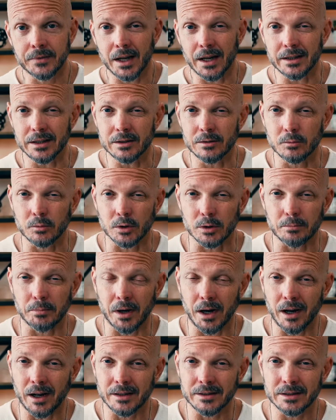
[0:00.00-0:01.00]
I didn't work
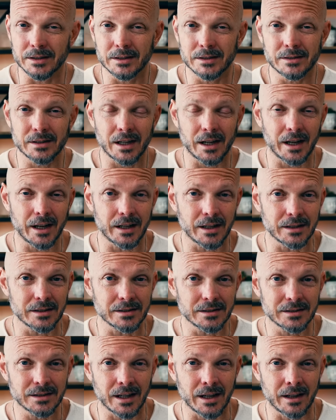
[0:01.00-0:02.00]
pauses. I hated
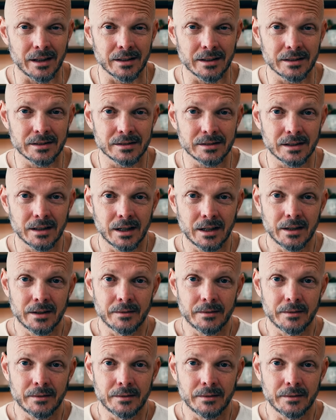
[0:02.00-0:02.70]
silence.